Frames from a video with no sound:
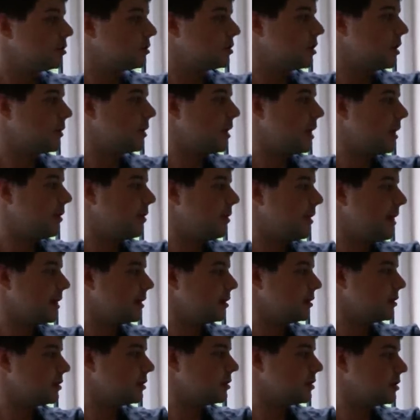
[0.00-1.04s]
So yeah,
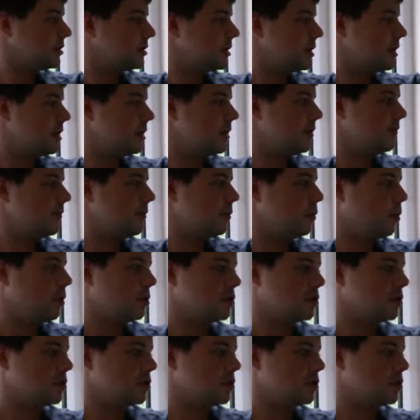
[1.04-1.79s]
thanks for